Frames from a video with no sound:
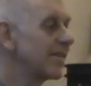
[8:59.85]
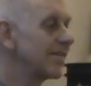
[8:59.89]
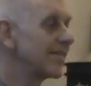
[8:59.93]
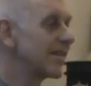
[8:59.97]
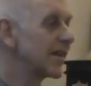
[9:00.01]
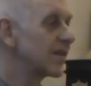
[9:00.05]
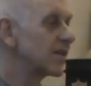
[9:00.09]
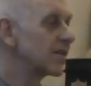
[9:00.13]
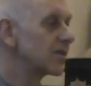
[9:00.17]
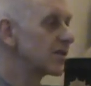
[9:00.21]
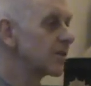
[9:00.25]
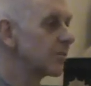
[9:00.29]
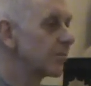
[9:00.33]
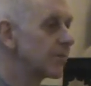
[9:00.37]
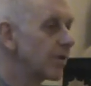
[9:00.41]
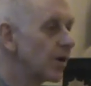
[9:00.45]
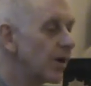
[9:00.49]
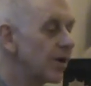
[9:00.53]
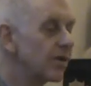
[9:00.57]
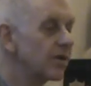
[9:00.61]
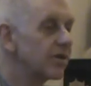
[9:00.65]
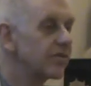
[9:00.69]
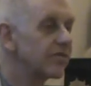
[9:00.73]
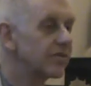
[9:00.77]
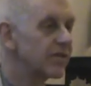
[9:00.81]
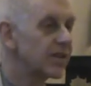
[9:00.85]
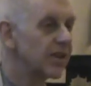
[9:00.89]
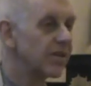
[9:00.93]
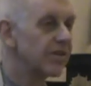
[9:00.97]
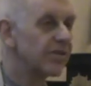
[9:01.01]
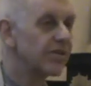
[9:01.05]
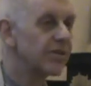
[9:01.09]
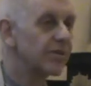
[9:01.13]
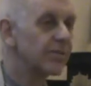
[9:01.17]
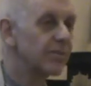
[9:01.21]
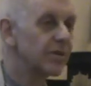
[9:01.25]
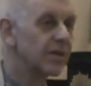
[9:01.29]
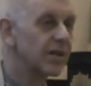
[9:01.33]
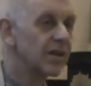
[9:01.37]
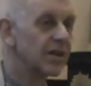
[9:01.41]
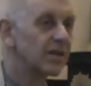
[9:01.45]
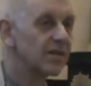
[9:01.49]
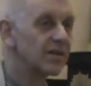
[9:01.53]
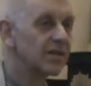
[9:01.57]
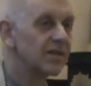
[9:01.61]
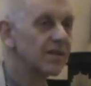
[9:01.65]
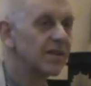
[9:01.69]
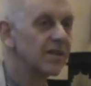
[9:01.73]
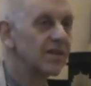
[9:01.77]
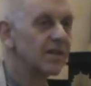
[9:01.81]
that at the point of death we
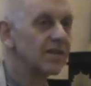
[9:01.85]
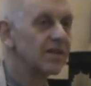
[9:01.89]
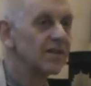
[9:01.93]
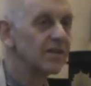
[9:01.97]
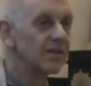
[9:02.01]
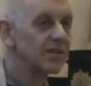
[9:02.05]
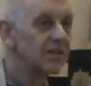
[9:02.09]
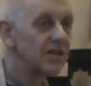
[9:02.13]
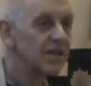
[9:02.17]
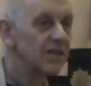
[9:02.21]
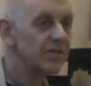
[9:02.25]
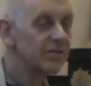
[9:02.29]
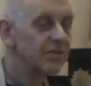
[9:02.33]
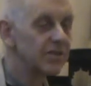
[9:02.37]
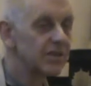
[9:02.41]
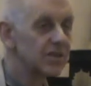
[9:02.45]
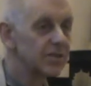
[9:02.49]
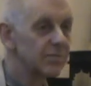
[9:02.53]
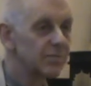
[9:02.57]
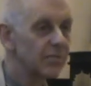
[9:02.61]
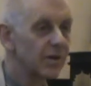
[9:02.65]
can leave this